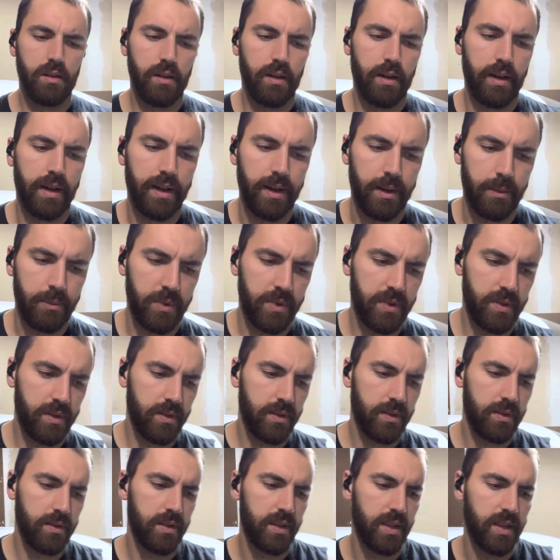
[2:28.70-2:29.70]
uh, um,
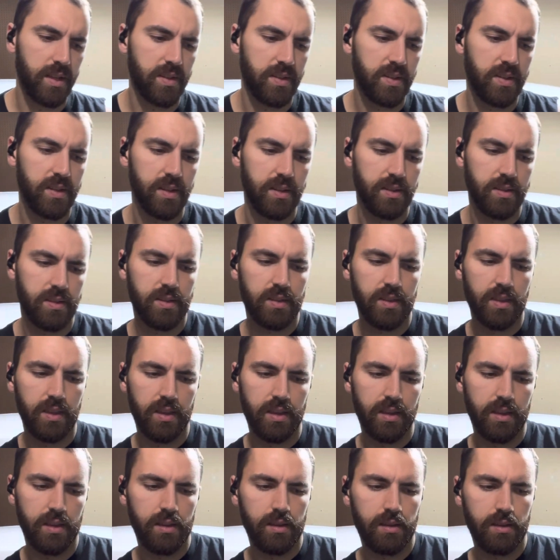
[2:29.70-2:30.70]
instance
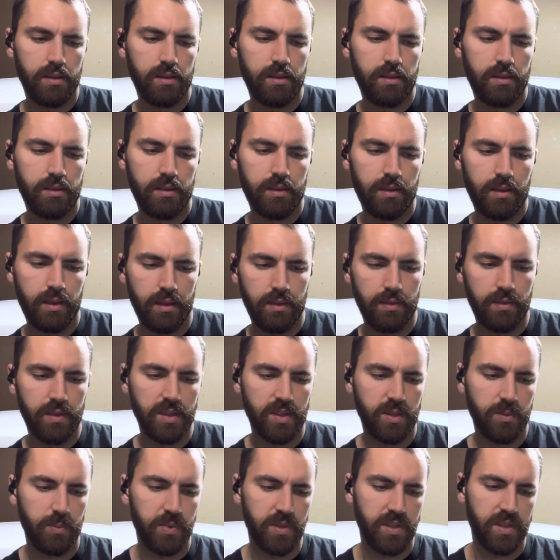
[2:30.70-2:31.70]
that hey,
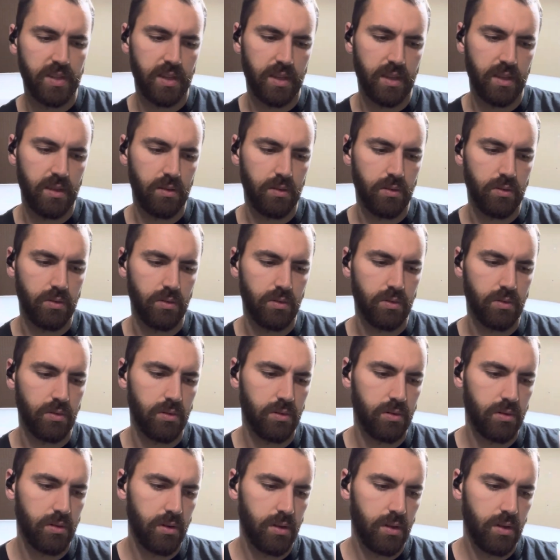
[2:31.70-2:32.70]
this particular
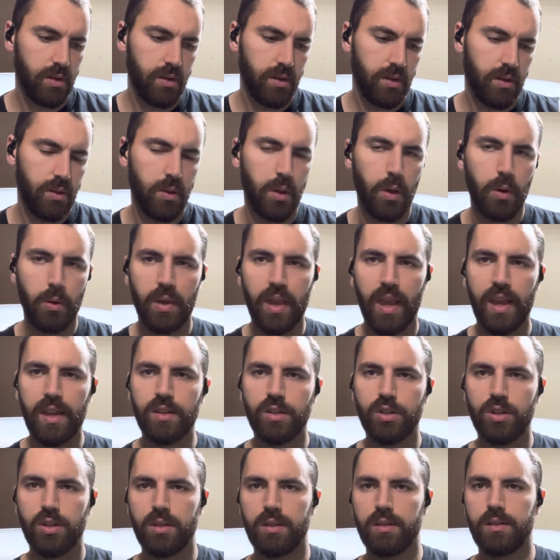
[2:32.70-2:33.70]

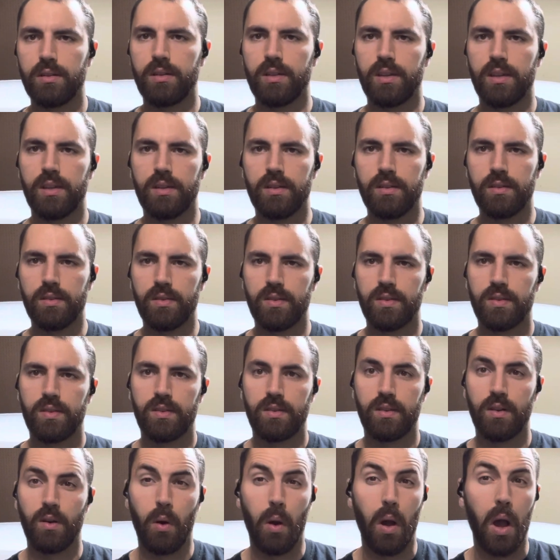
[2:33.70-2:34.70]
location is
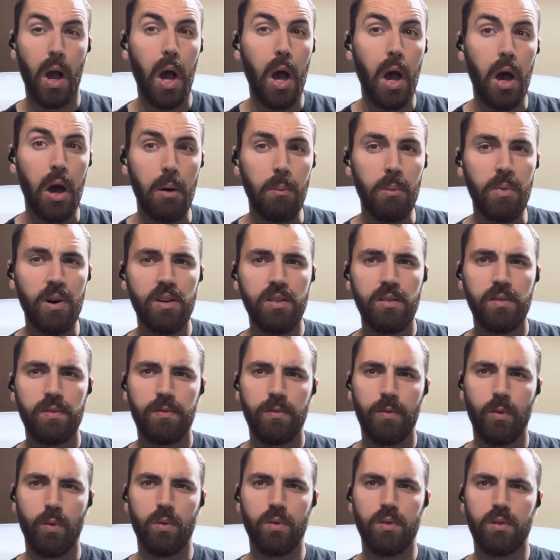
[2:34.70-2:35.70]
you know a hub
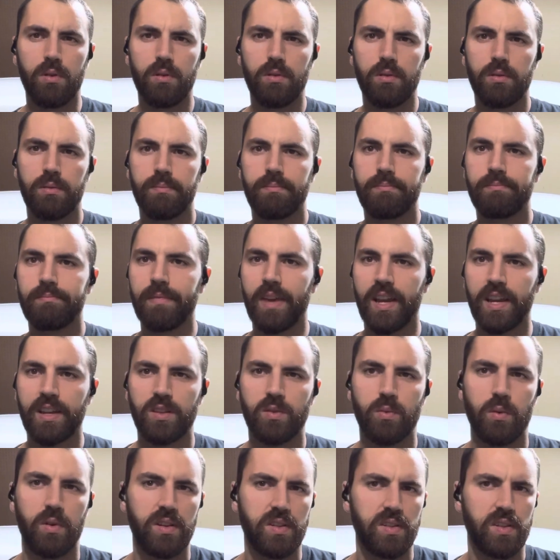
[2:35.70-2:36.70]
for
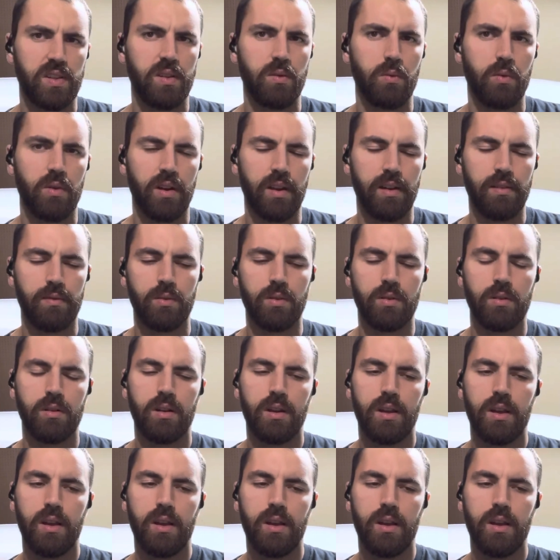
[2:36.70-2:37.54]
XYZ whatever,